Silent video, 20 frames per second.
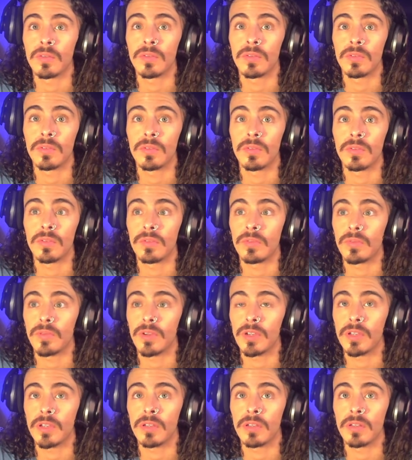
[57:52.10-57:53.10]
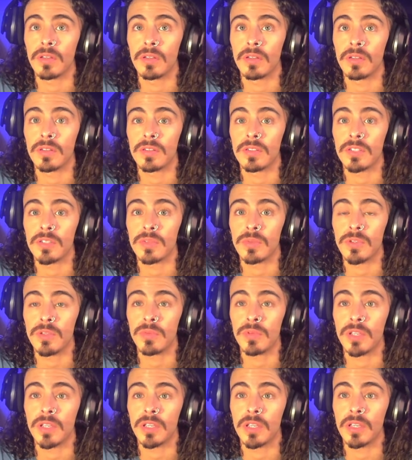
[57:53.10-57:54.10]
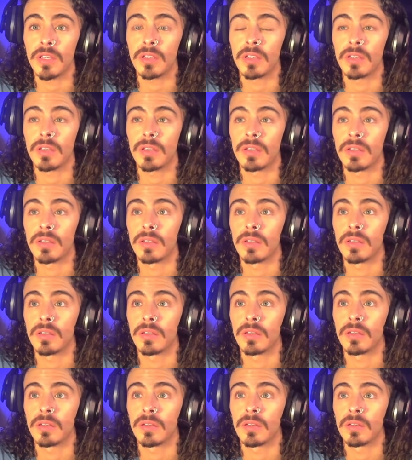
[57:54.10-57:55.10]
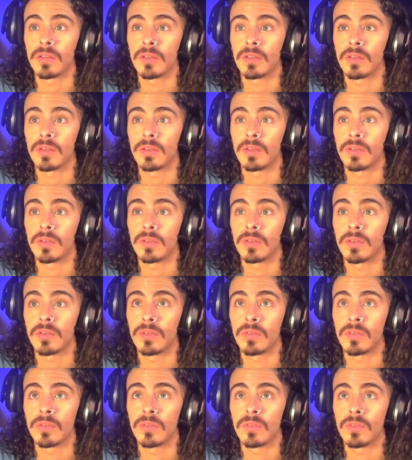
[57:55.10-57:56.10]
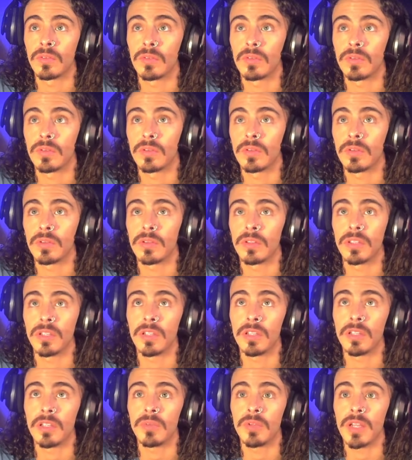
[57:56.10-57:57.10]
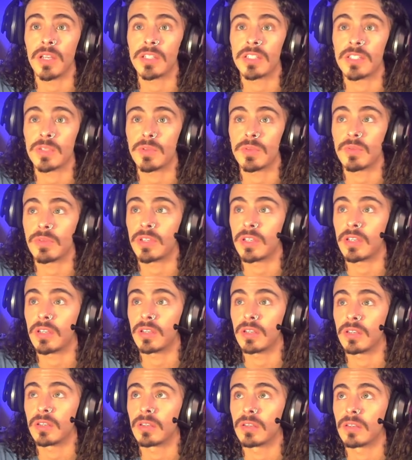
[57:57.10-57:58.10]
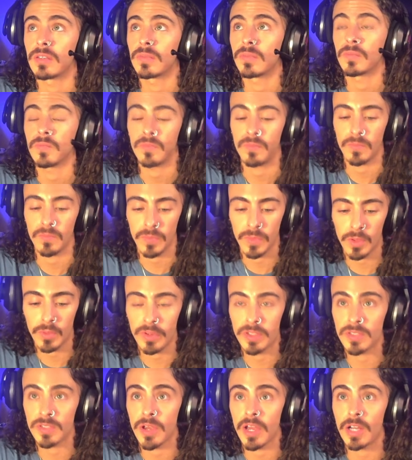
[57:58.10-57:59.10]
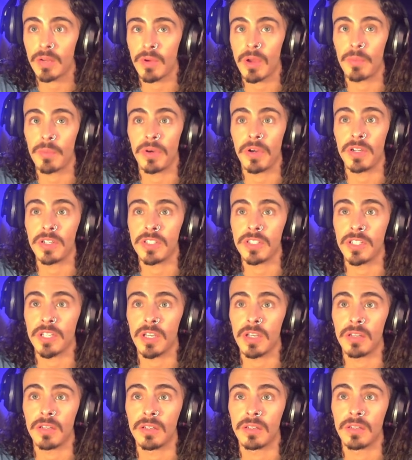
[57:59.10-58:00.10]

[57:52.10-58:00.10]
A sweep kick. Yeah, give me that sweep kick. Wait, so how do I punch again?